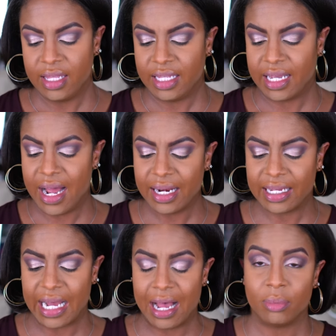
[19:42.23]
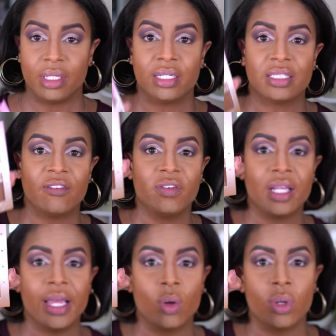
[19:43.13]
They kind of got me because I feel
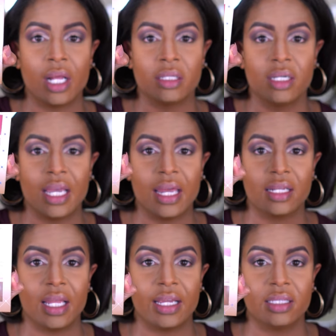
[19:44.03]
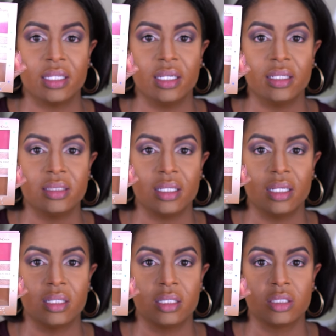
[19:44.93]
like when I look at it like this,
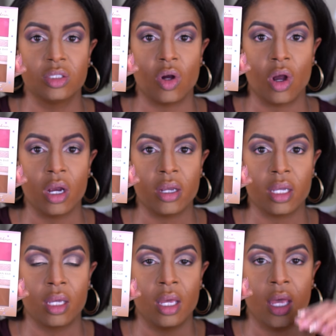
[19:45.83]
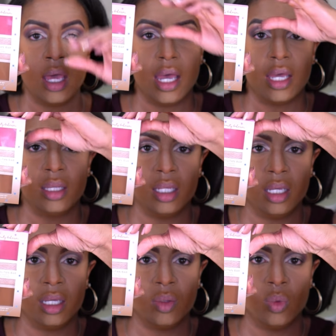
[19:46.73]
it looks dark, and
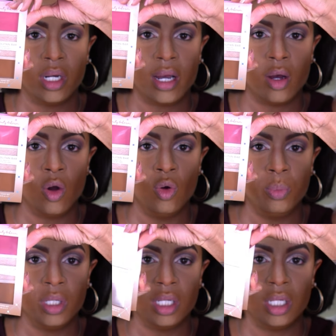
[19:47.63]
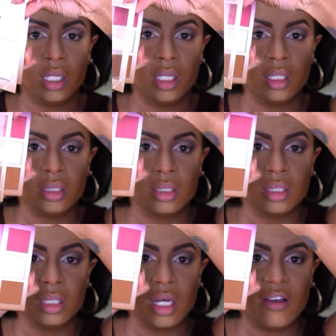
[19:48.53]
then when I open
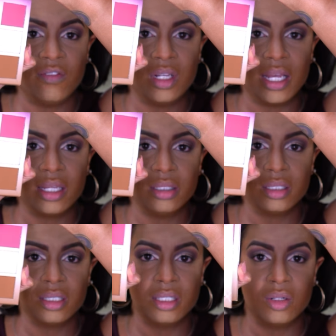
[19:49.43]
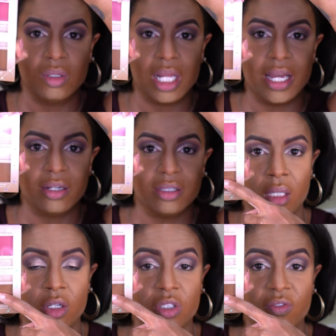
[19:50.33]
it, I feel like it looks a little lighter.
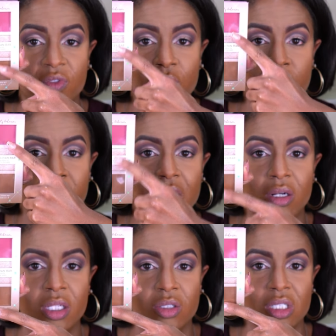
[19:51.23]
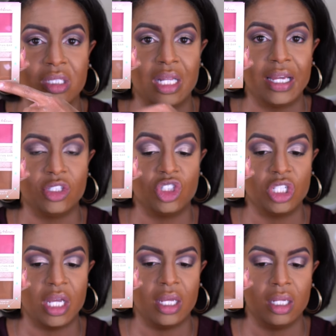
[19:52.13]
There's a film here and there's a slight
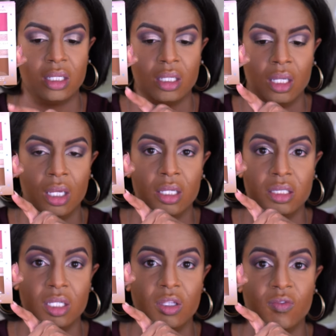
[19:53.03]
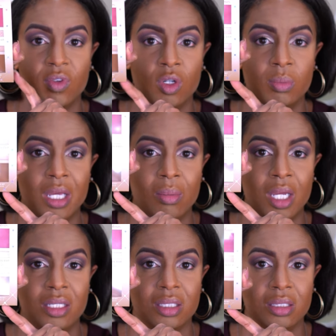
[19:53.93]
shade to the film that
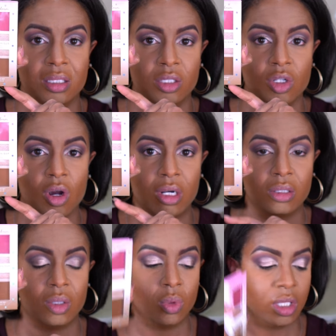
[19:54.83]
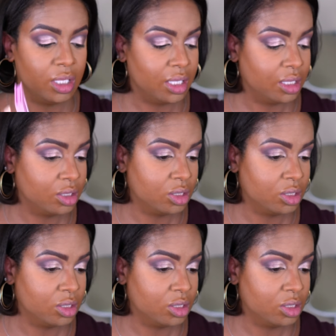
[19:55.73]
makes this look darker than what it is.